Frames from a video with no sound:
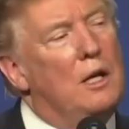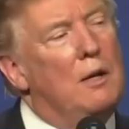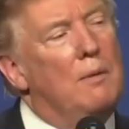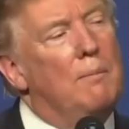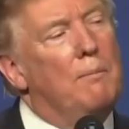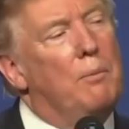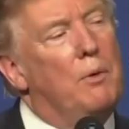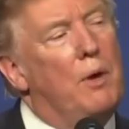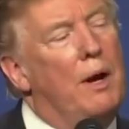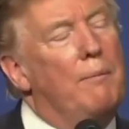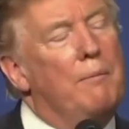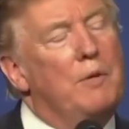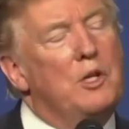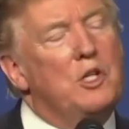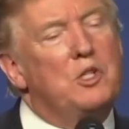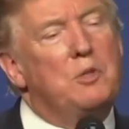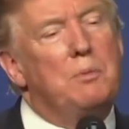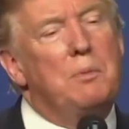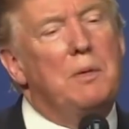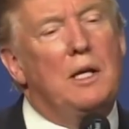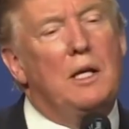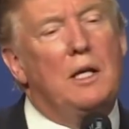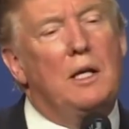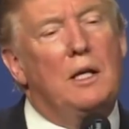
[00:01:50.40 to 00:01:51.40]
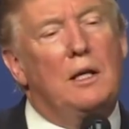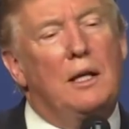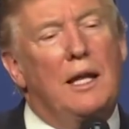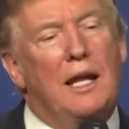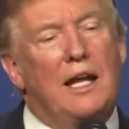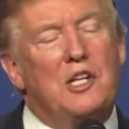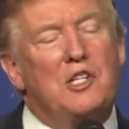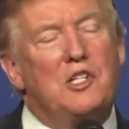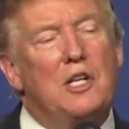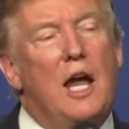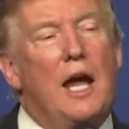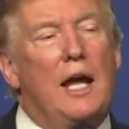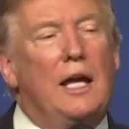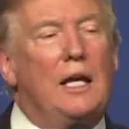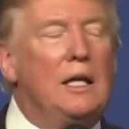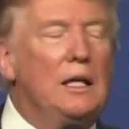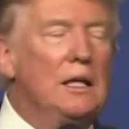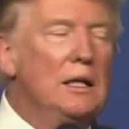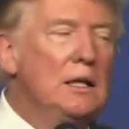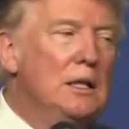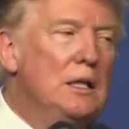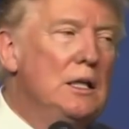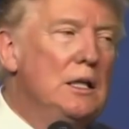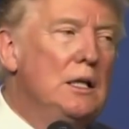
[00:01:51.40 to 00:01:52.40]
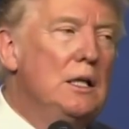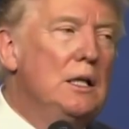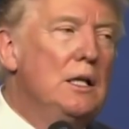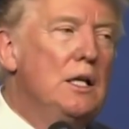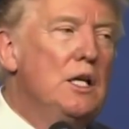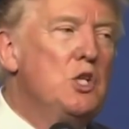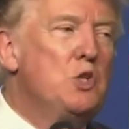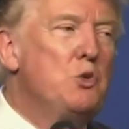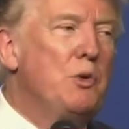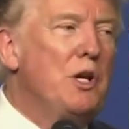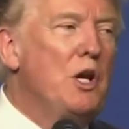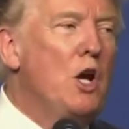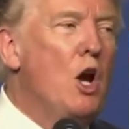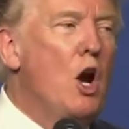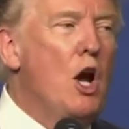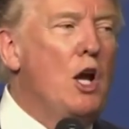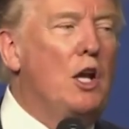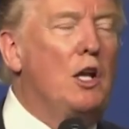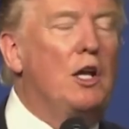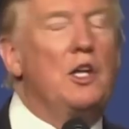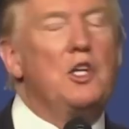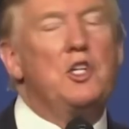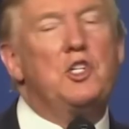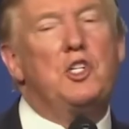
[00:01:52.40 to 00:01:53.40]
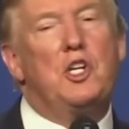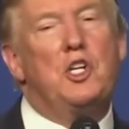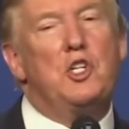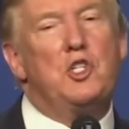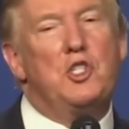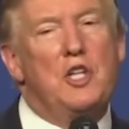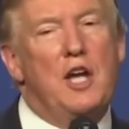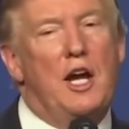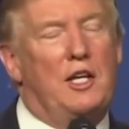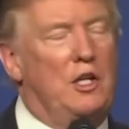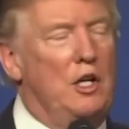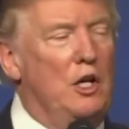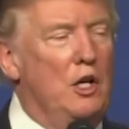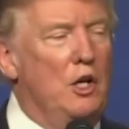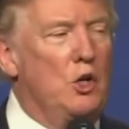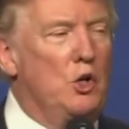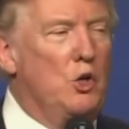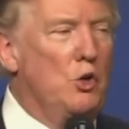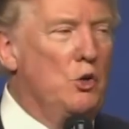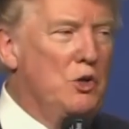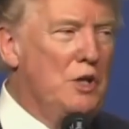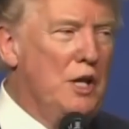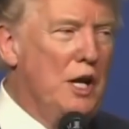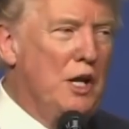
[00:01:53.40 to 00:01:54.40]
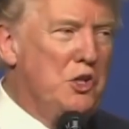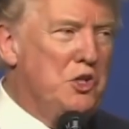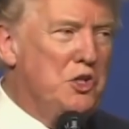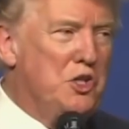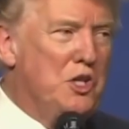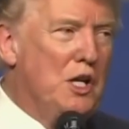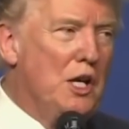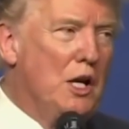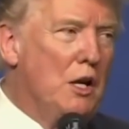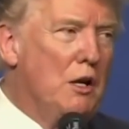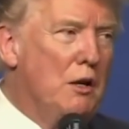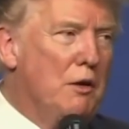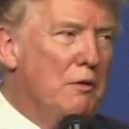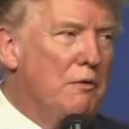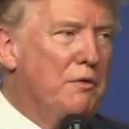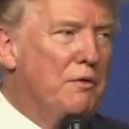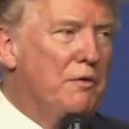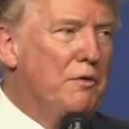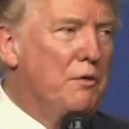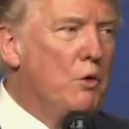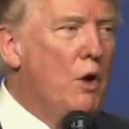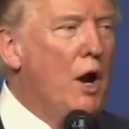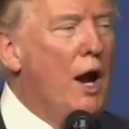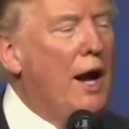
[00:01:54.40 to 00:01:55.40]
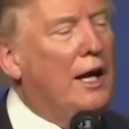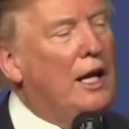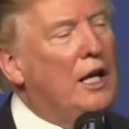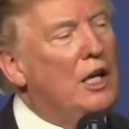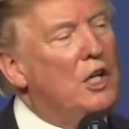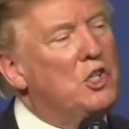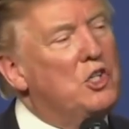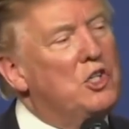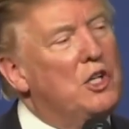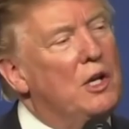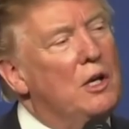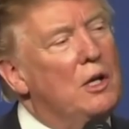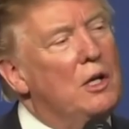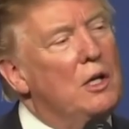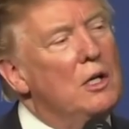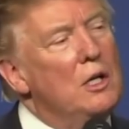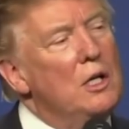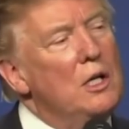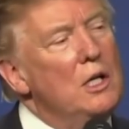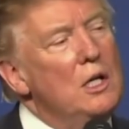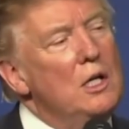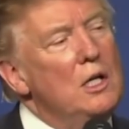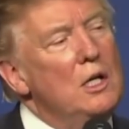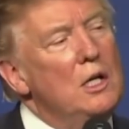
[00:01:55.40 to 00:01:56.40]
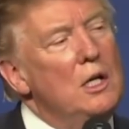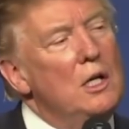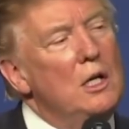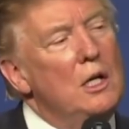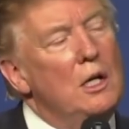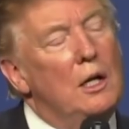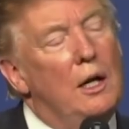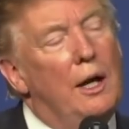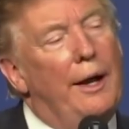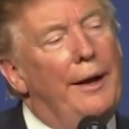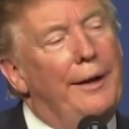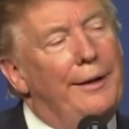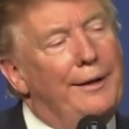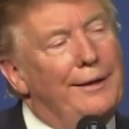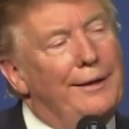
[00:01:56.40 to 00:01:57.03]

not be deterred by the blocking attempt. In 2017, the bank rejected requests by the Democrats